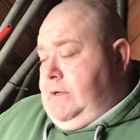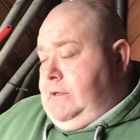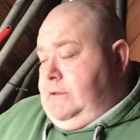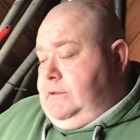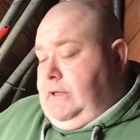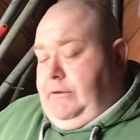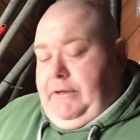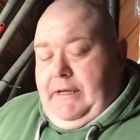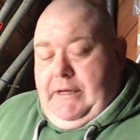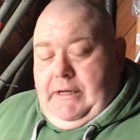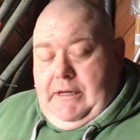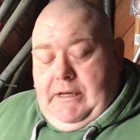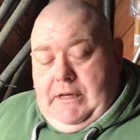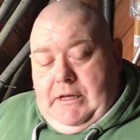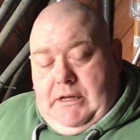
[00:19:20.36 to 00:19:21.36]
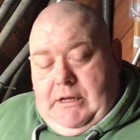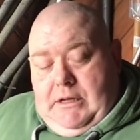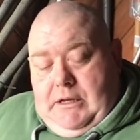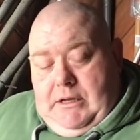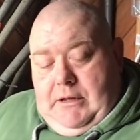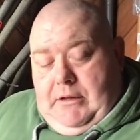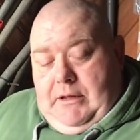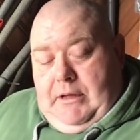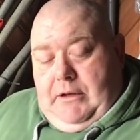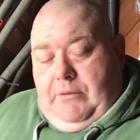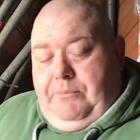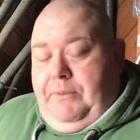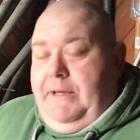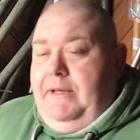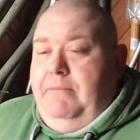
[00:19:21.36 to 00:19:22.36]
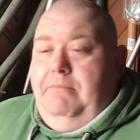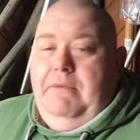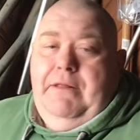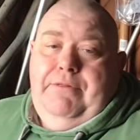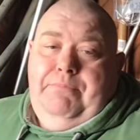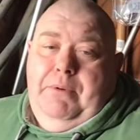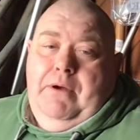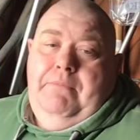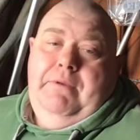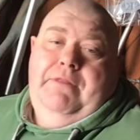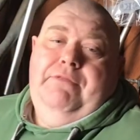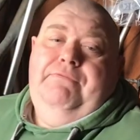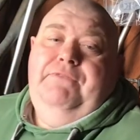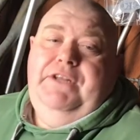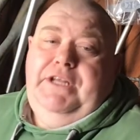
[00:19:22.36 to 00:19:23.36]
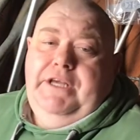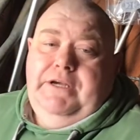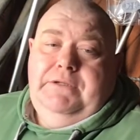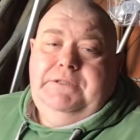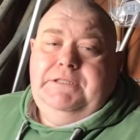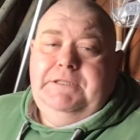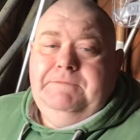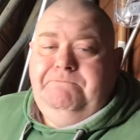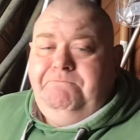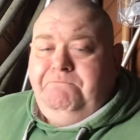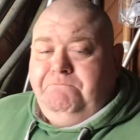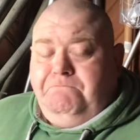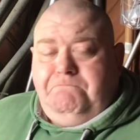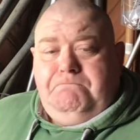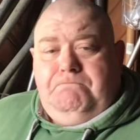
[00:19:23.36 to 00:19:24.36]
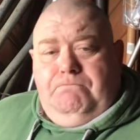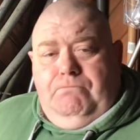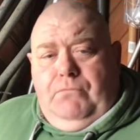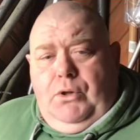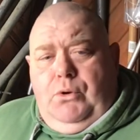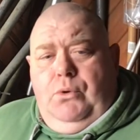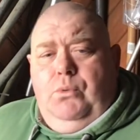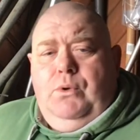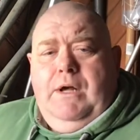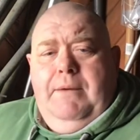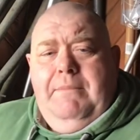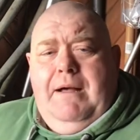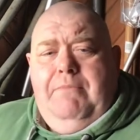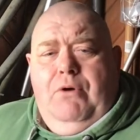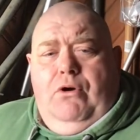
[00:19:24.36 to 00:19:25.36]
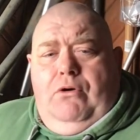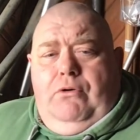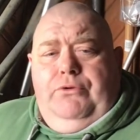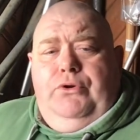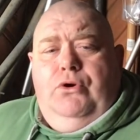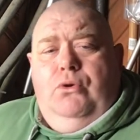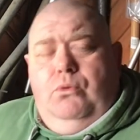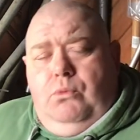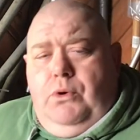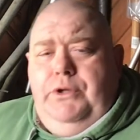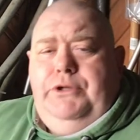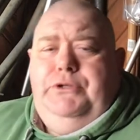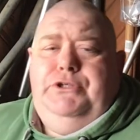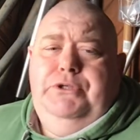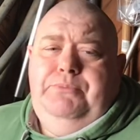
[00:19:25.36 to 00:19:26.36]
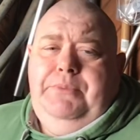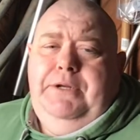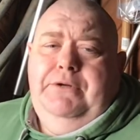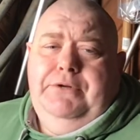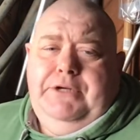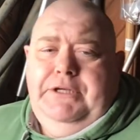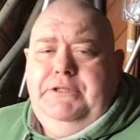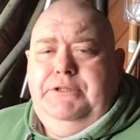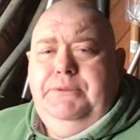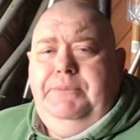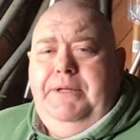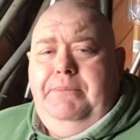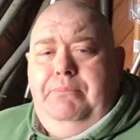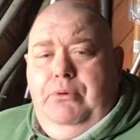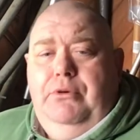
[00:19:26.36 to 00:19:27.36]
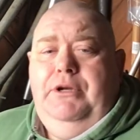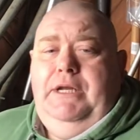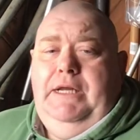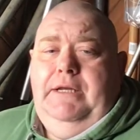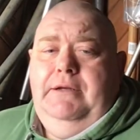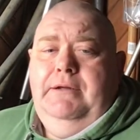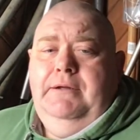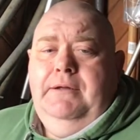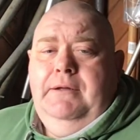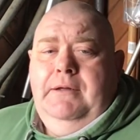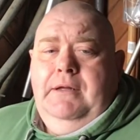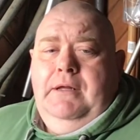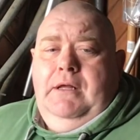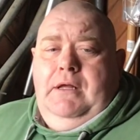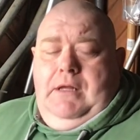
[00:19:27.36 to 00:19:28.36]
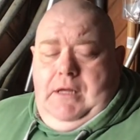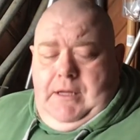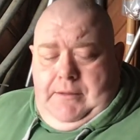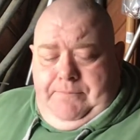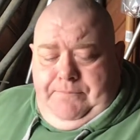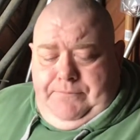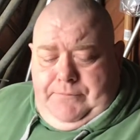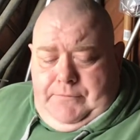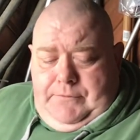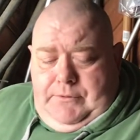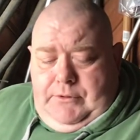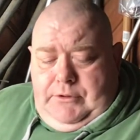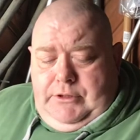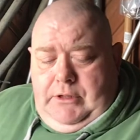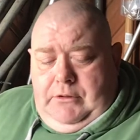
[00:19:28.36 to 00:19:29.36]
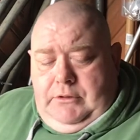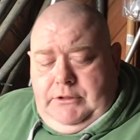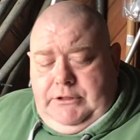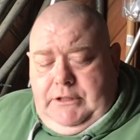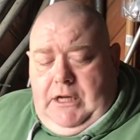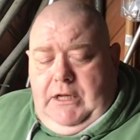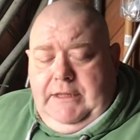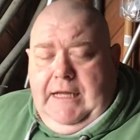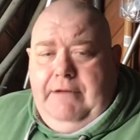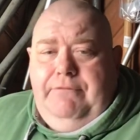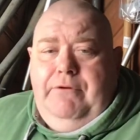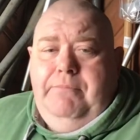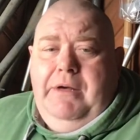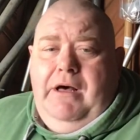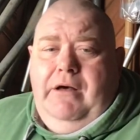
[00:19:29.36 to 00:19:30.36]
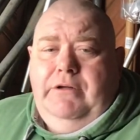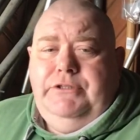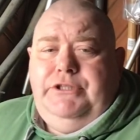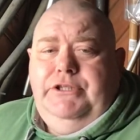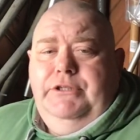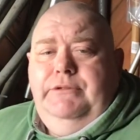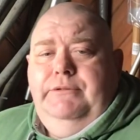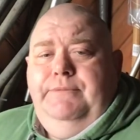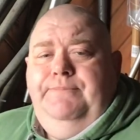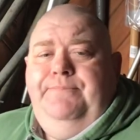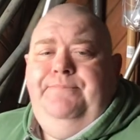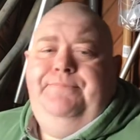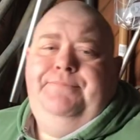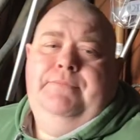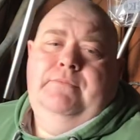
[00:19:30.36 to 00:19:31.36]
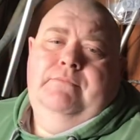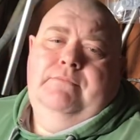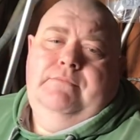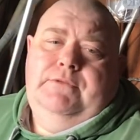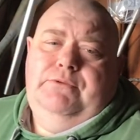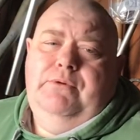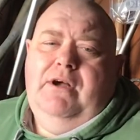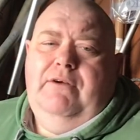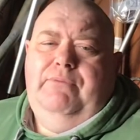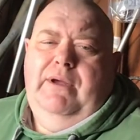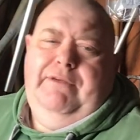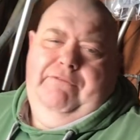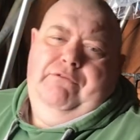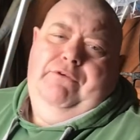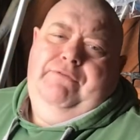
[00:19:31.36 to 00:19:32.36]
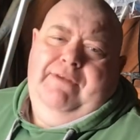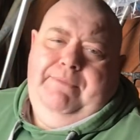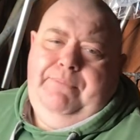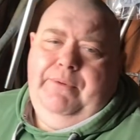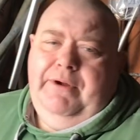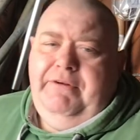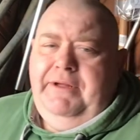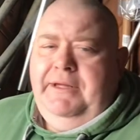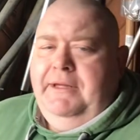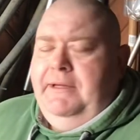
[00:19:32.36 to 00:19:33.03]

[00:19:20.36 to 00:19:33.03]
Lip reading: So yeah, it'll be month by month videos. Will come up on what you should be looking to be putting in. So I'm going to start that for March. It's halfway through February.